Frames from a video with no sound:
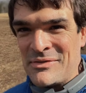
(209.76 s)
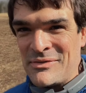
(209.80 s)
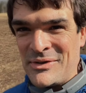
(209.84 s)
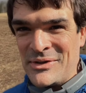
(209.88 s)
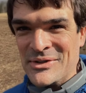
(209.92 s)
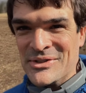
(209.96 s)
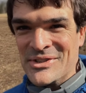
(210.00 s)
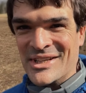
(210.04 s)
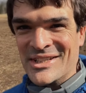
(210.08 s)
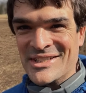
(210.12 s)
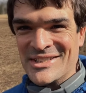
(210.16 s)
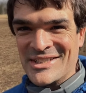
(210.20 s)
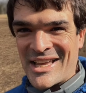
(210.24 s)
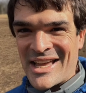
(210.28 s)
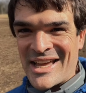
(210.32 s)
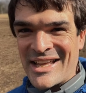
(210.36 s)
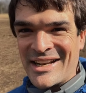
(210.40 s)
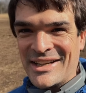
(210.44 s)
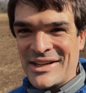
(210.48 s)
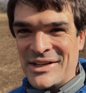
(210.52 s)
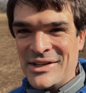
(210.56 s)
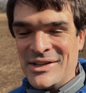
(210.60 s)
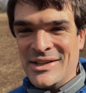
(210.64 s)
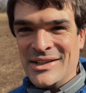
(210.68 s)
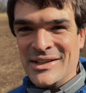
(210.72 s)
It feels like
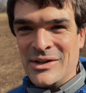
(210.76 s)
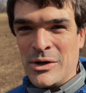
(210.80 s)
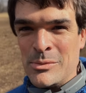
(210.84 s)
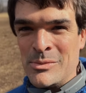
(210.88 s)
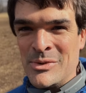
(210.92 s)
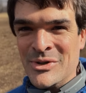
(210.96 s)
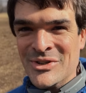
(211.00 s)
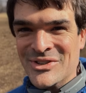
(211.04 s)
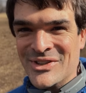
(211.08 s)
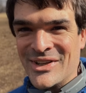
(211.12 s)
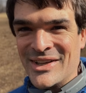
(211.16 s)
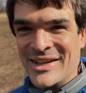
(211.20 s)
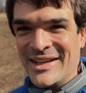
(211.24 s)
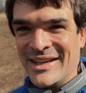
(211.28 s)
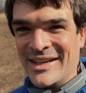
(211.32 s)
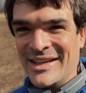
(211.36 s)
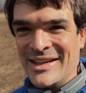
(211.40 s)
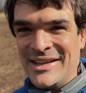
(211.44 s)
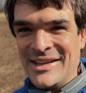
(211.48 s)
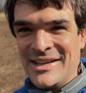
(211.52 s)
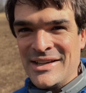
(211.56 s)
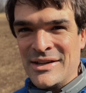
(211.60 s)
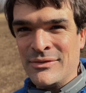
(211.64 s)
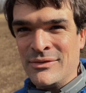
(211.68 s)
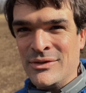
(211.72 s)
static, almost like
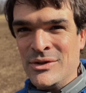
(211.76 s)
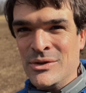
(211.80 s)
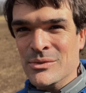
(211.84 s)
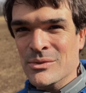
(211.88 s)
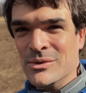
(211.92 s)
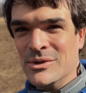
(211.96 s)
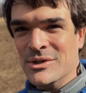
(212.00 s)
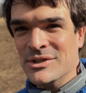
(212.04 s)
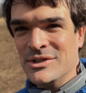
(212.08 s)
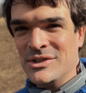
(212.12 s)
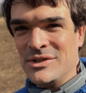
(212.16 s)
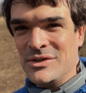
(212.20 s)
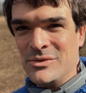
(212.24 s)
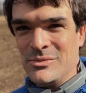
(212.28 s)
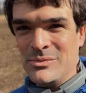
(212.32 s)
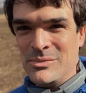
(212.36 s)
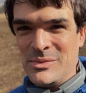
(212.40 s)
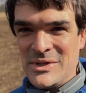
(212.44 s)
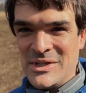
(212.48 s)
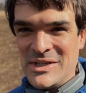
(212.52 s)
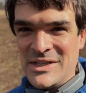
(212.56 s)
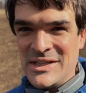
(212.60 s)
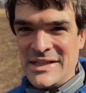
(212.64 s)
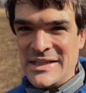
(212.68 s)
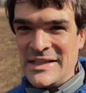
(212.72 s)
if you were to
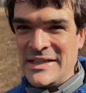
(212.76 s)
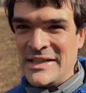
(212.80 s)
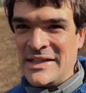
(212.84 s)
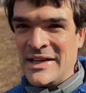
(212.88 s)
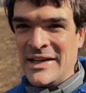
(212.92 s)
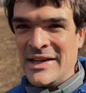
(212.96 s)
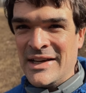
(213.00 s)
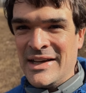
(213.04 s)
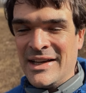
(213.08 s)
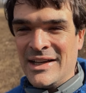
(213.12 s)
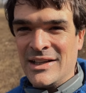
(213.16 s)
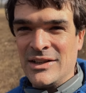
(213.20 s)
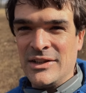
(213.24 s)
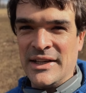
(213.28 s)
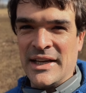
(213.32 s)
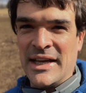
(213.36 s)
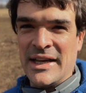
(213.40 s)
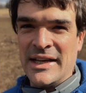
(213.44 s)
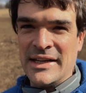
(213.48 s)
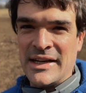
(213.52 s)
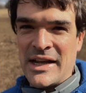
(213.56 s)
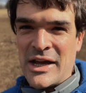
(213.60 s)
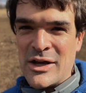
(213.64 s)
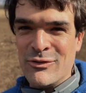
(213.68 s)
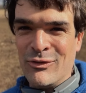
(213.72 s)
be
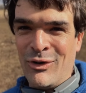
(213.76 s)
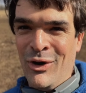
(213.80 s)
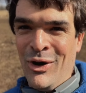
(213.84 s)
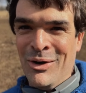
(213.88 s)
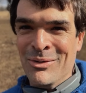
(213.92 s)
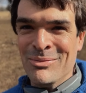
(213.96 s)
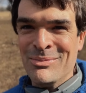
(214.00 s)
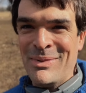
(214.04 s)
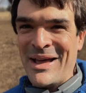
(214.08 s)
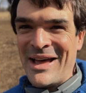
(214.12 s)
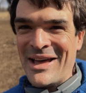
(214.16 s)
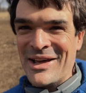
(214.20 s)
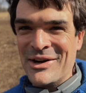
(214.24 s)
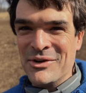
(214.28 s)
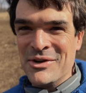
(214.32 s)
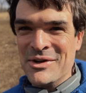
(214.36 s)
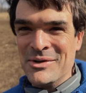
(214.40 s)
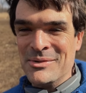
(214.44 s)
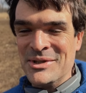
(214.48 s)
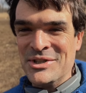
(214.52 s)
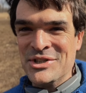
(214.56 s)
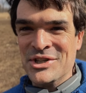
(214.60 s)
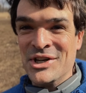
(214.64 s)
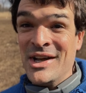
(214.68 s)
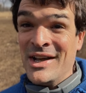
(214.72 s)
licking a 9-volt battery,
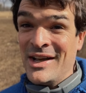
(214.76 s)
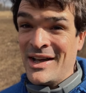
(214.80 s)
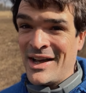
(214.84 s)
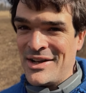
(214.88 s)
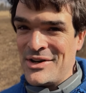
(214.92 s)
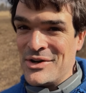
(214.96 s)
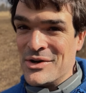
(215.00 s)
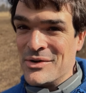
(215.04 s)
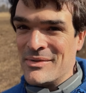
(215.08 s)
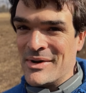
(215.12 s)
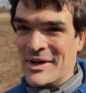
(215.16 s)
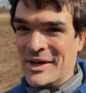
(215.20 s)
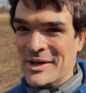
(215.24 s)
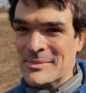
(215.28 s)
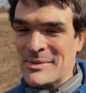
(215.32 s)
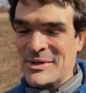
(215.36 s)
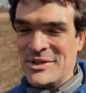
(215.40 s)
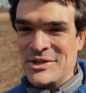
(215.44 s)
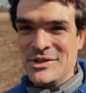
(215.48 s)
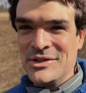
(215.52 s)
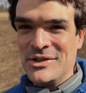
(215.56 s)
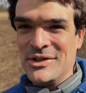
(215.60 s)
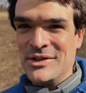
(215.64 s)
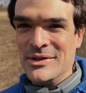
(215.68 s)
which I don't recommend you